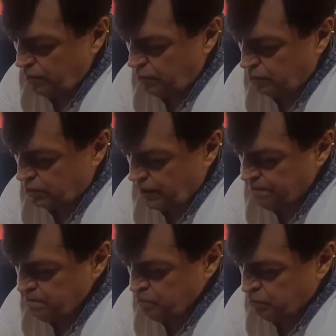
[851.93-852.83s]
Four,
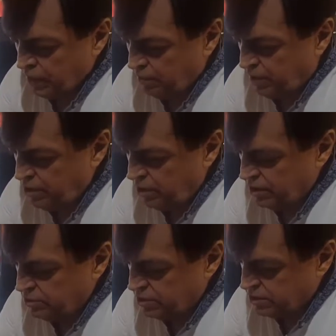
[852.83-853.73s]

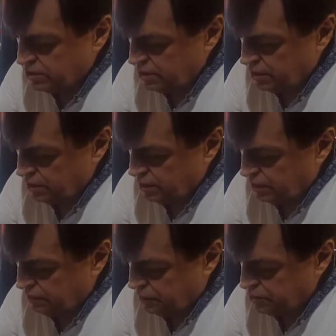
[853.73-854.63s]
bioelectrons
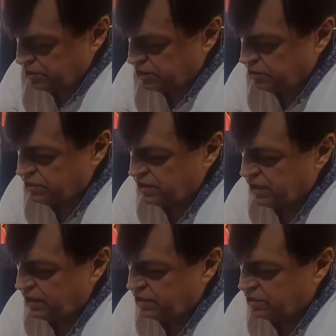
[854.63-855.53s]
photons using
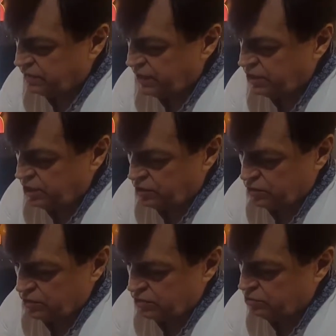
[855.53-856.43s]
120
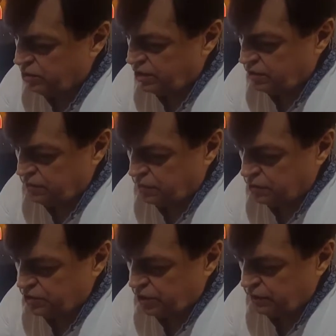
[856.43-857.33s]
or
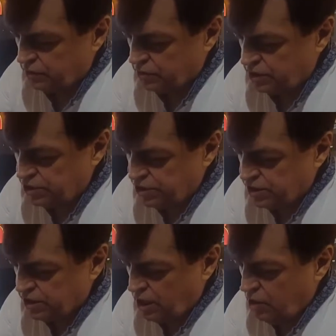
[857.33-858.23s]
240
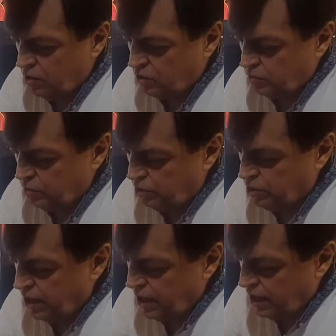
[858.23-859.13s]
voltages or
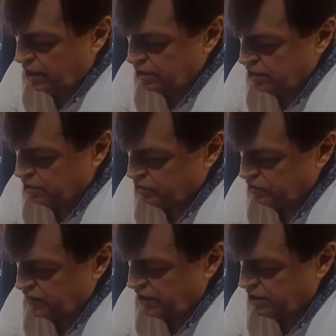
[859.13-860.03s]
more are
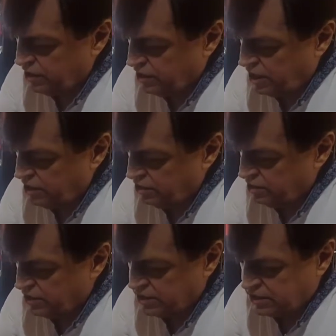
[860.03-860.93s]
converted
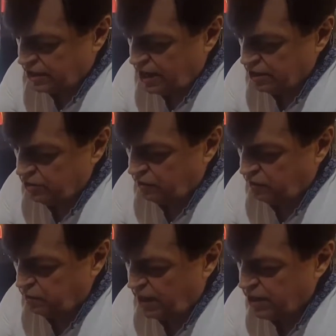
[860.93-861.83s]
into the strength
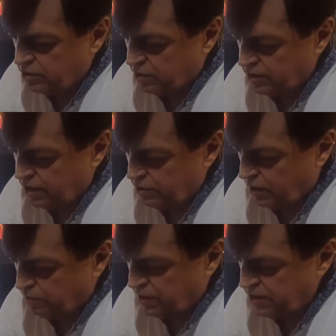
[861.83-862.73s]
of micro and
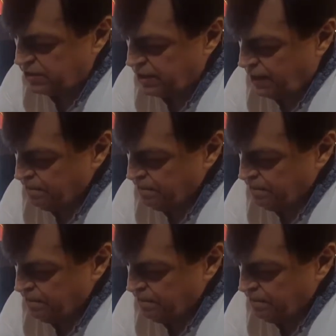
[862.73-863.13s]
nanoamperes,